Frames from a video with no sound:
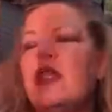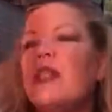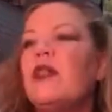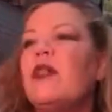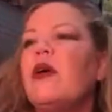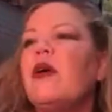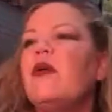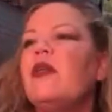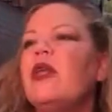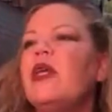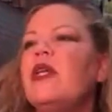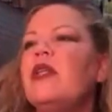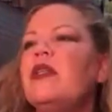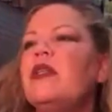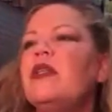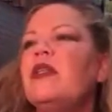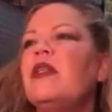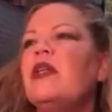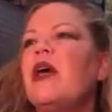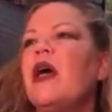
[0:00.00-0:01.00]
So
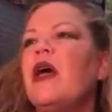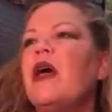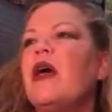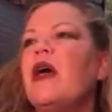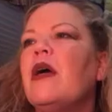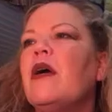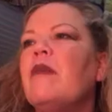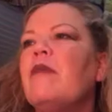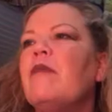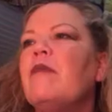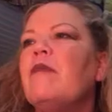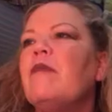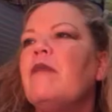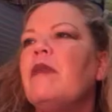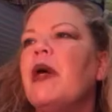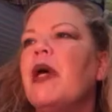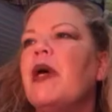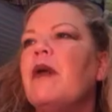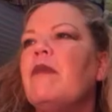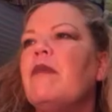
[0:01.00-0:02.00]
this,
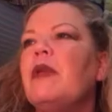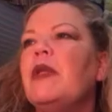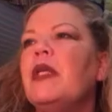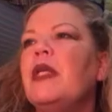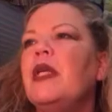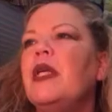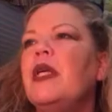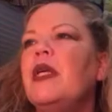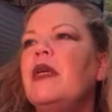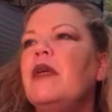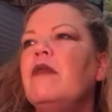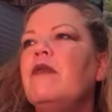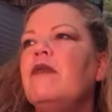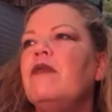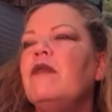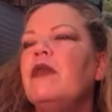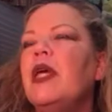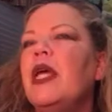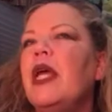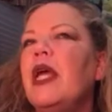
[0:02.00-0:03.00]
I believe,
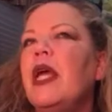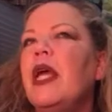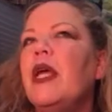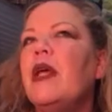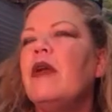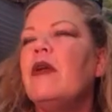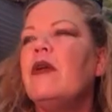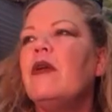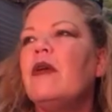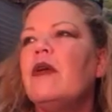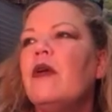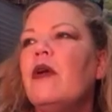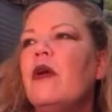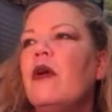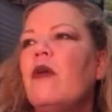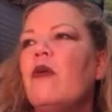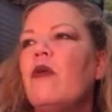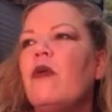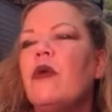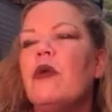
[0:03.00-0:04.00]
they had
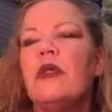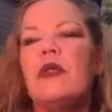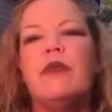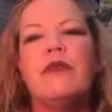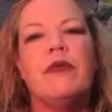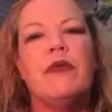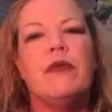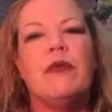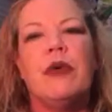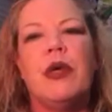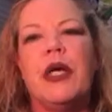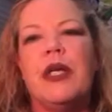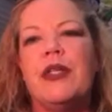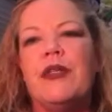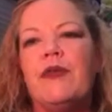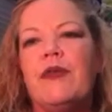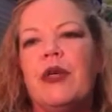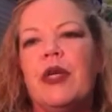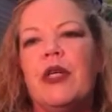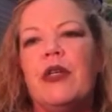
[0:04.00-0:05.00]
all different
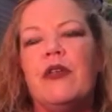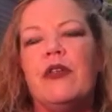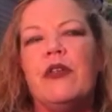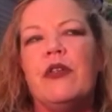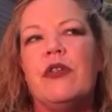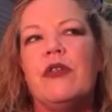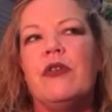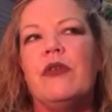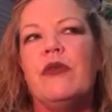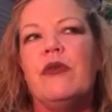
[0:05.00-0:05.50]
price ranges.